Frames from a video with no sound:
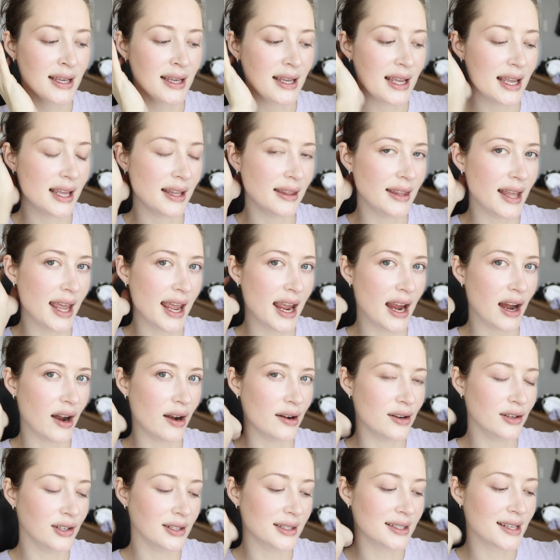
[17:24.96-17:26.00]
in the hair
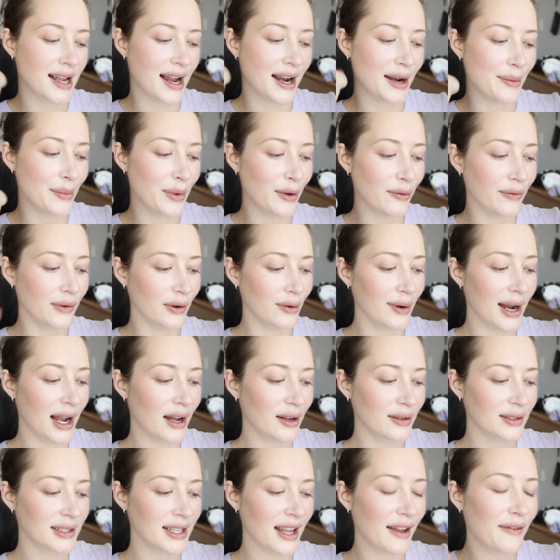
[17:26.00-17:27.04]
and just kind of move it around.